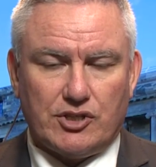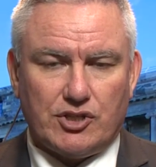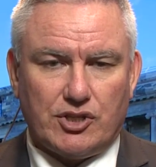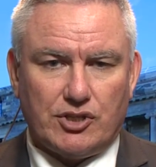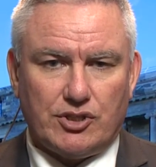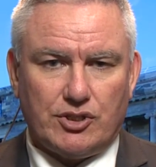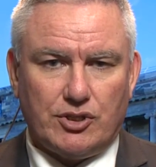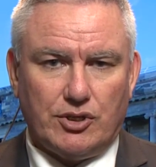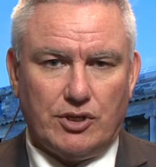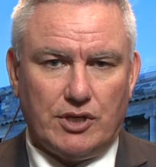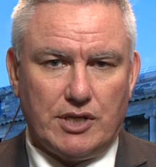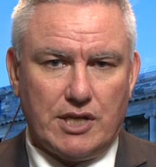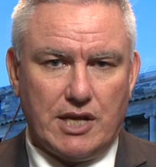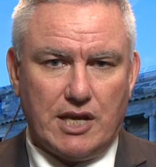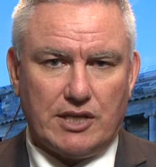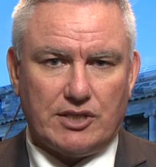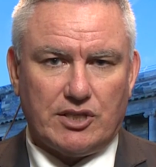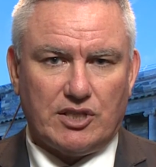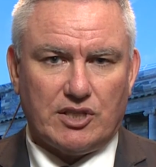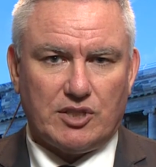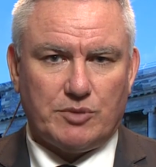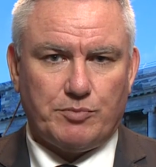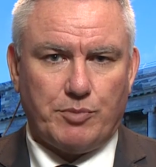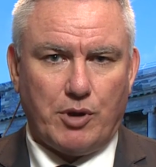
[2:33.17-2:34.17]
She certainly
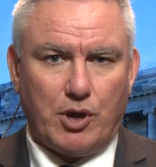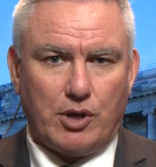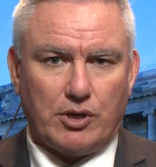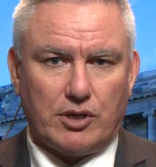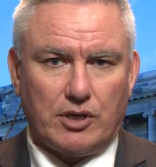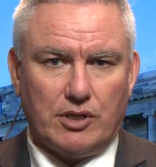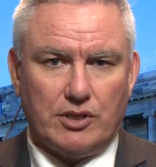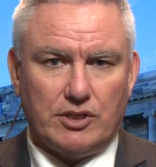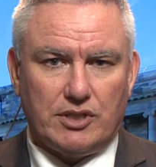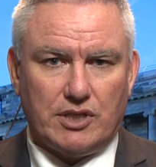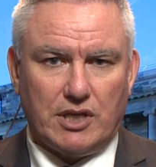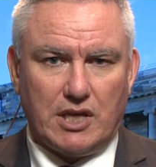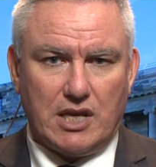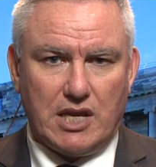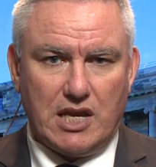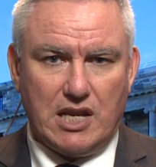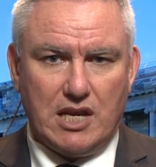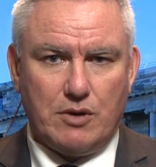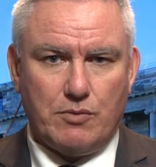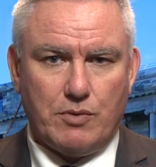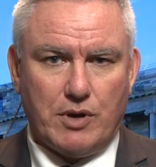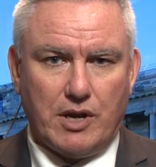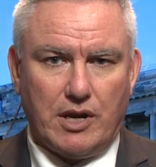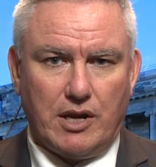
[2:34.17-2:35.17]
hasn't spoken to
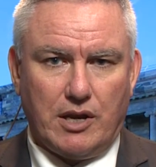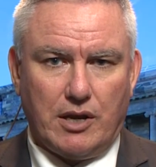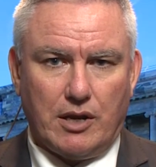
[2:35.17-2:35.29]
anyone,